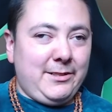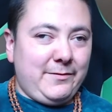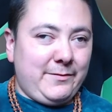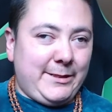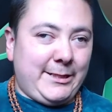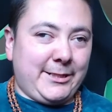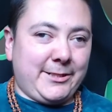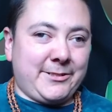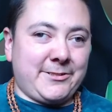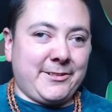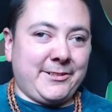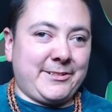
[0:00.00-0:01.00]
Vedic
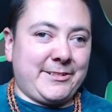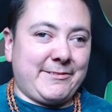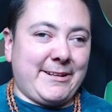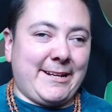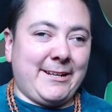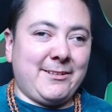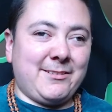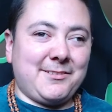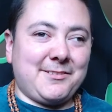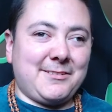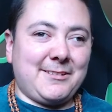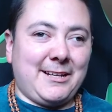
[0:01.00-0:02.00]
astrology
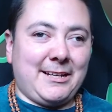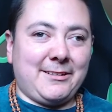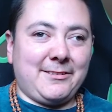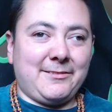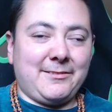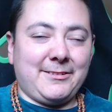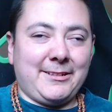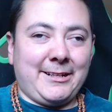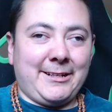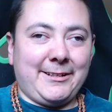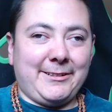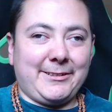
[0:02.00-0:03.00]
readings.
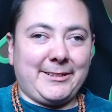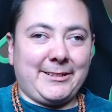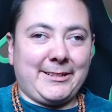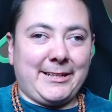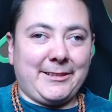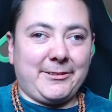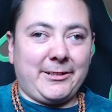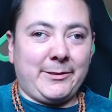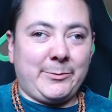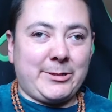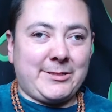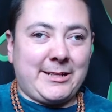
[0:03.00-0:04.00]
You can get
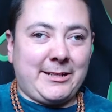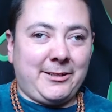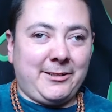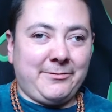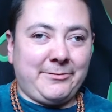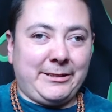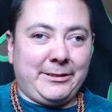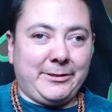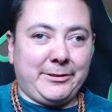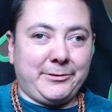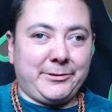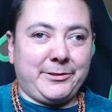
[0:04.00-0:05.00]
30% off when you
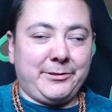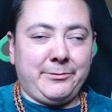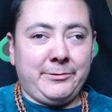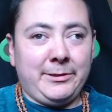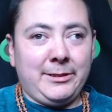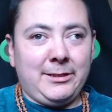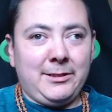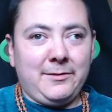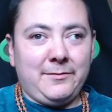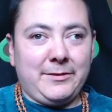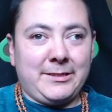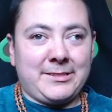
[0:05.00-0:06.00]
go to
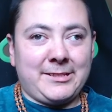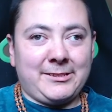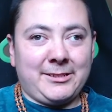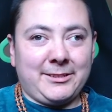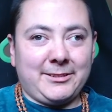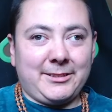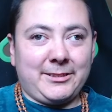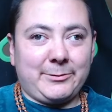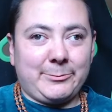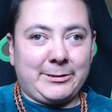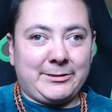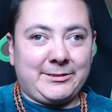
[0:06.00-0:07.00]

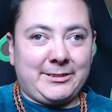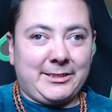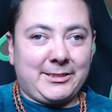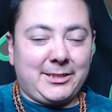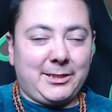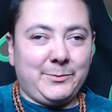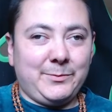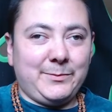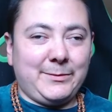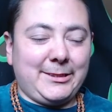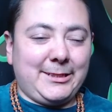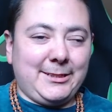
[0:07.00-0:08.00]
vincent.thunderwizard.com.
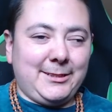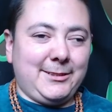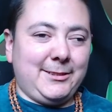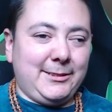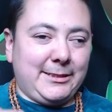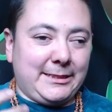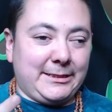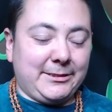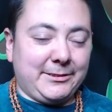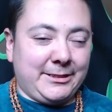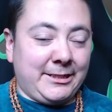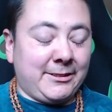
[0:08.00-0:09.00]
You can
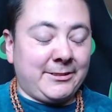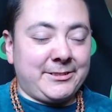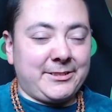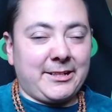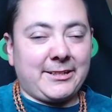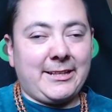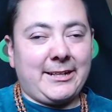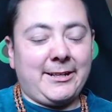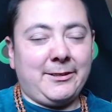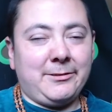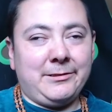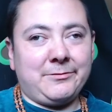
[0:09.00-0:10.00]
go there and check that
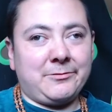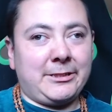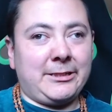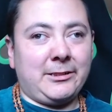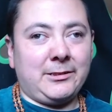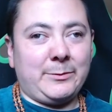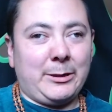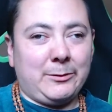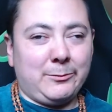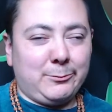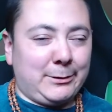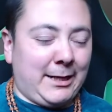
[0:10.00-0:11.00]
out and read all
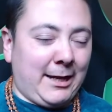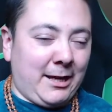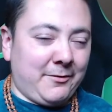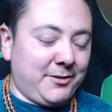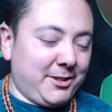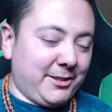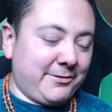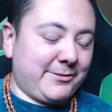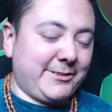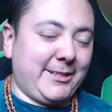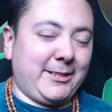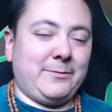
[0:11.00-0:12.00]
about what I have to offer
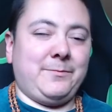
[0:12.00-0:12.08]
there.